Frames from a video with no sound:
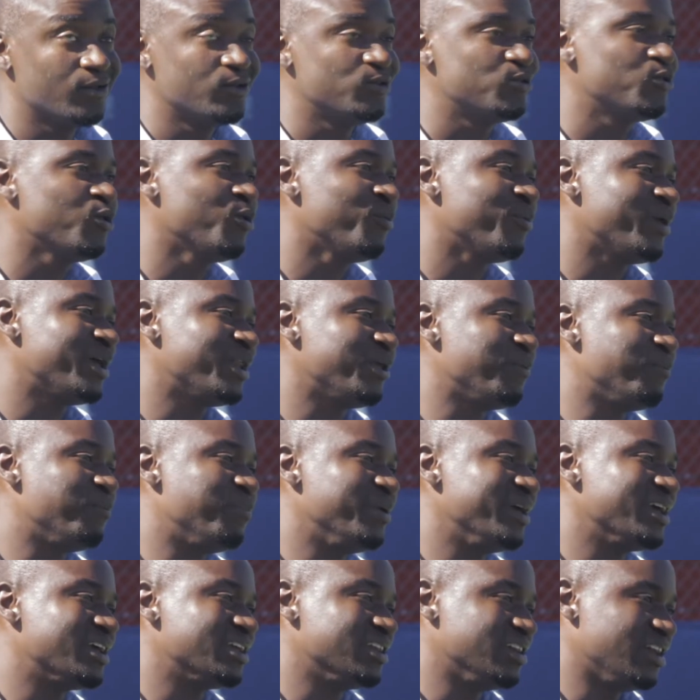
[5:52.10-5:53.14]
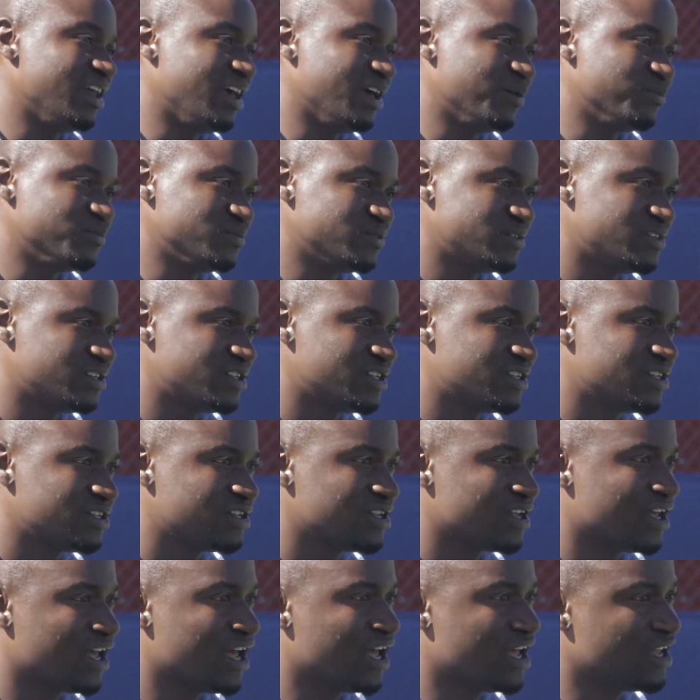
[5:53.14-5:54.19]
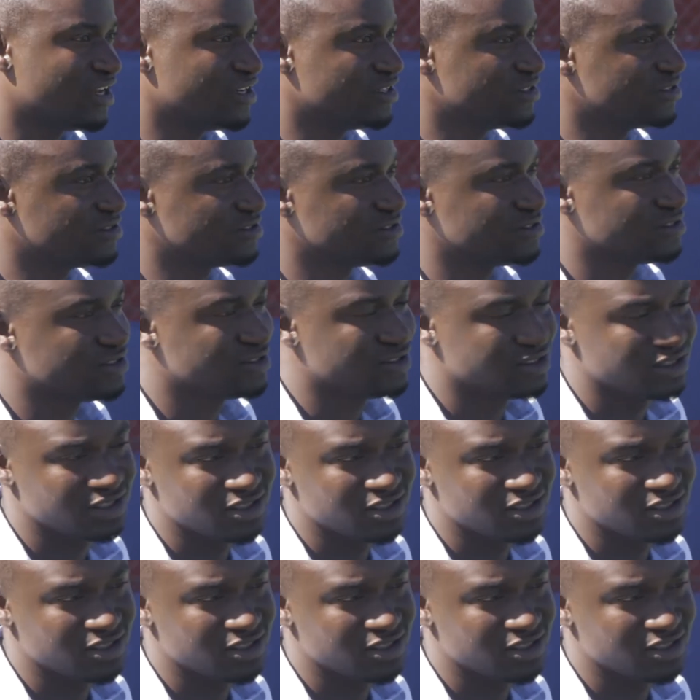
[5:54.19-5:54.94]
Too many big names, and